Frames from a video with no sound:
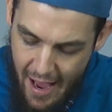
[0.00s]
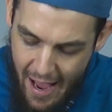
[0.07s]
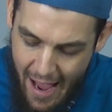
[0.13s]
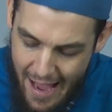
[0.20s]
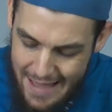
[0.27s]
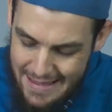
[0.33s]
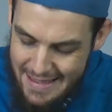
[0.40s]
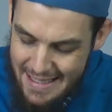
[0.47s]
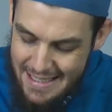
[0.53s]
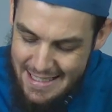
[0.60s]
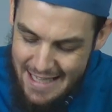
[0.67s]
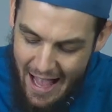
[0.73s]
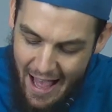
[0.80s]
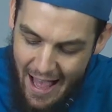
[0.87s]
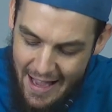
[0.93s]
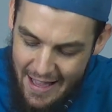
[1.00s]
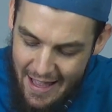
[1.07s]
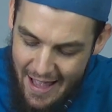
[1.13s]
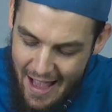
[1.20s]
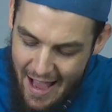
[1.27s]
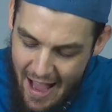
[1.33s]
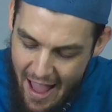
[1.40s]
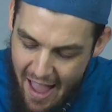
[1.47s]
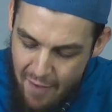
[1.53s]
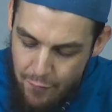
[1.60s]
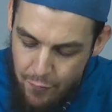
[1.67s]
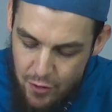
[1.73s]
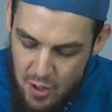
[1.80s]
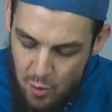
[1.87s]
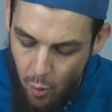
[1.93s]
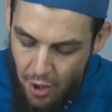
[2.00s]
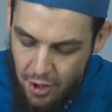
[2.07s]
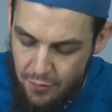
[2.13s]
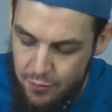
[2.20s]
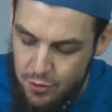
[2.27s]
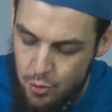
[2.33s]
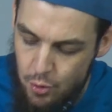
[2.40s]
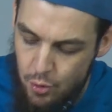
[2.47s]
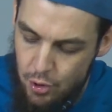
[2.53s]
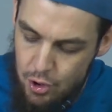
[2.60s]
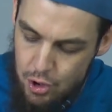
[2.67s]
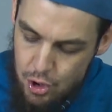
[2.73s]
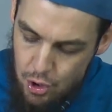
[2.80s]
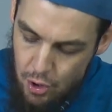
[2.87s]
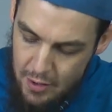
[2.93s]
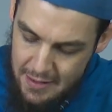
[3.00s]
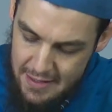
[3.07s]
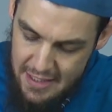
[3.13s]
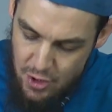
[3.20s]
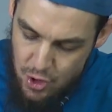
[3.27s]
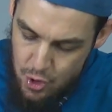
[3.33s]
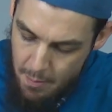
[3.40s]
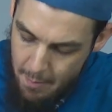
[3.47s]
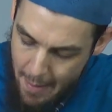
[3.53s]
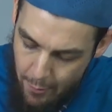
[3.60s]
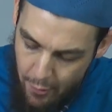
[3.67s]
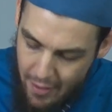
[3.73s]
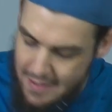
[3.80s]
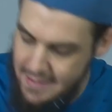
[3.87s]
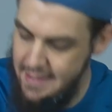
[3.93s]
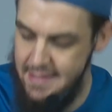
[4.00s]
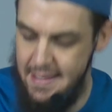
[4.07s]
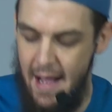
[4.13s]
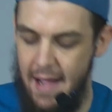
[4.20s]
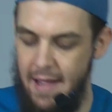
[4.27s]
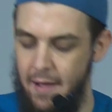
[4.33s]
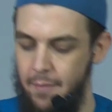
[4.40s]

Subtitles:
And this ayah, every one of you needs to memorize this ayah.